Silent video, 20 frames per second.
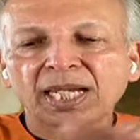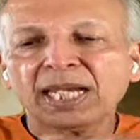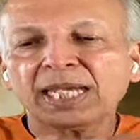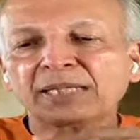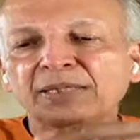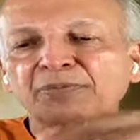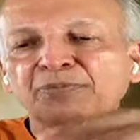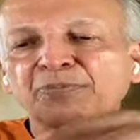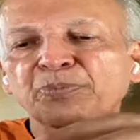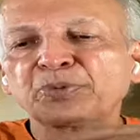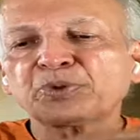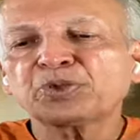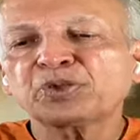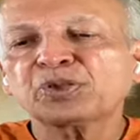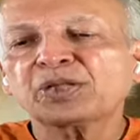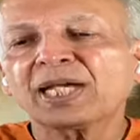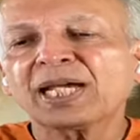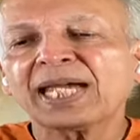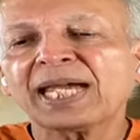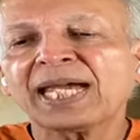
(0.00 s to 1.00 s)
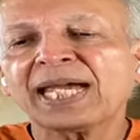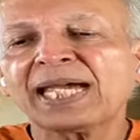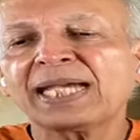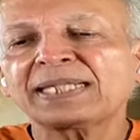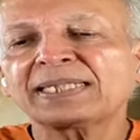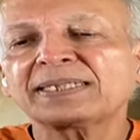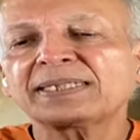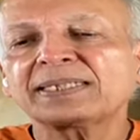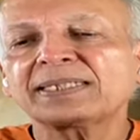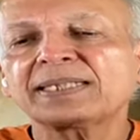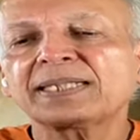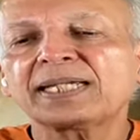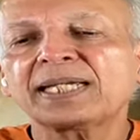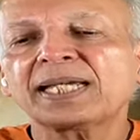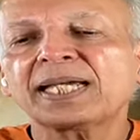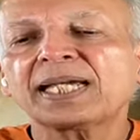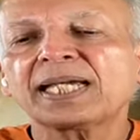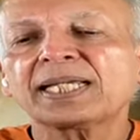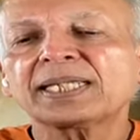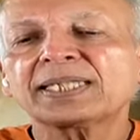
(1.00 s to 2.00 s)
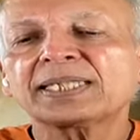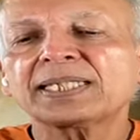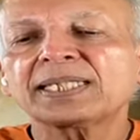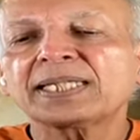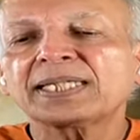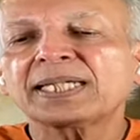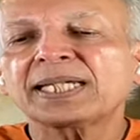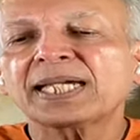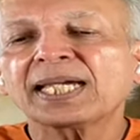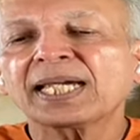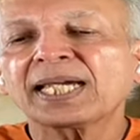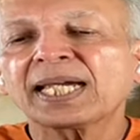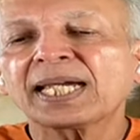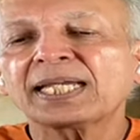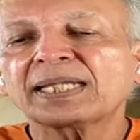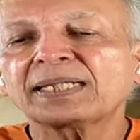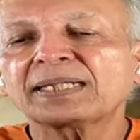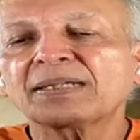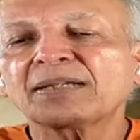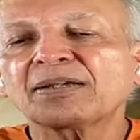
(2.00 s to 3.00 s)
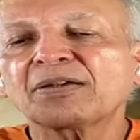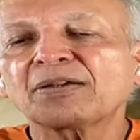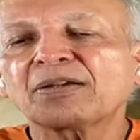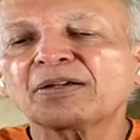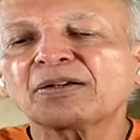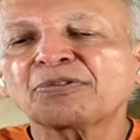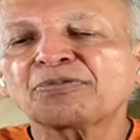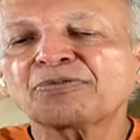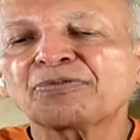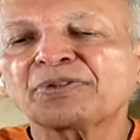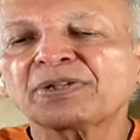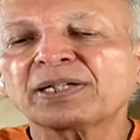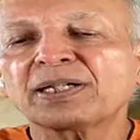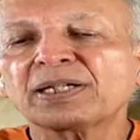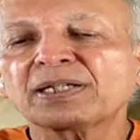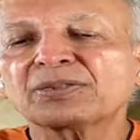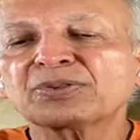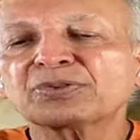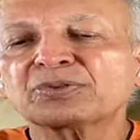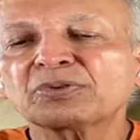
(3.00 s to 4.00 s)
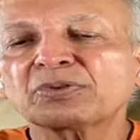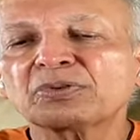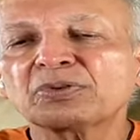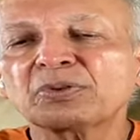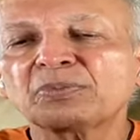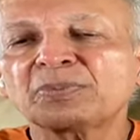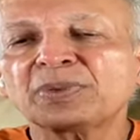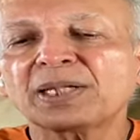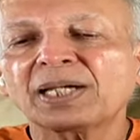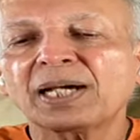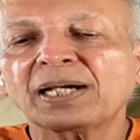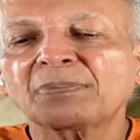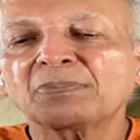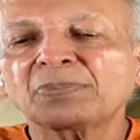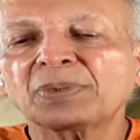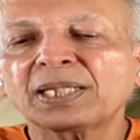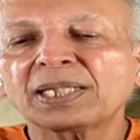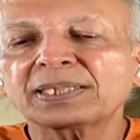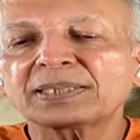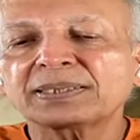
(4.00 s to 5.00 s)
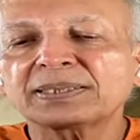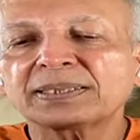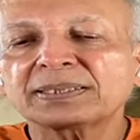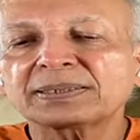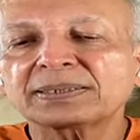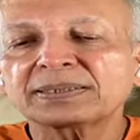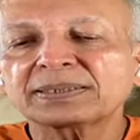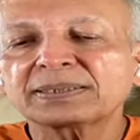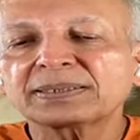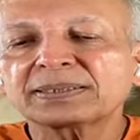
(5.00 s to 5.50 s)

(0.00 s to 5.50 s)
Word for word: and you put your hand, the hand fingers will be up like this.